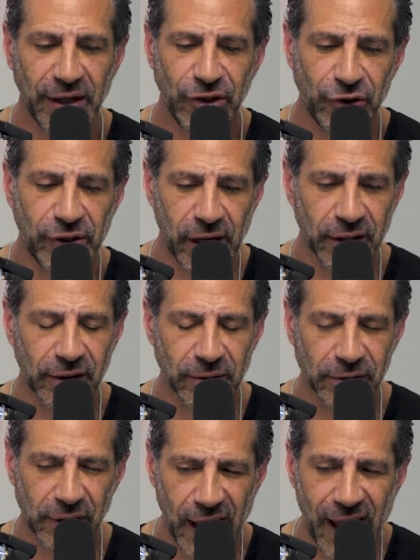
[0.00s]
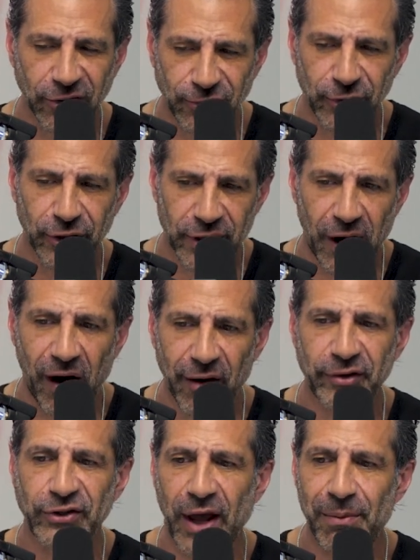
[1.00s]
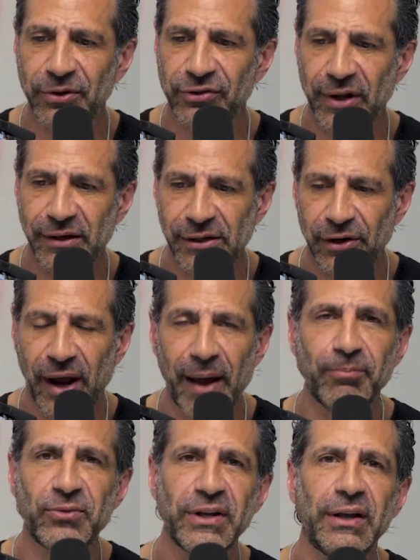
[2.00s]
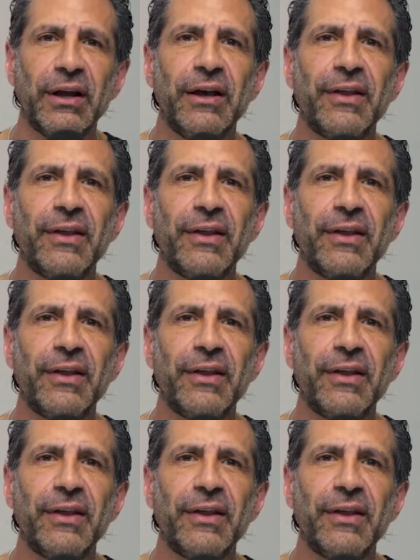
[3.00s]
You get gas for your car every time it's near empty.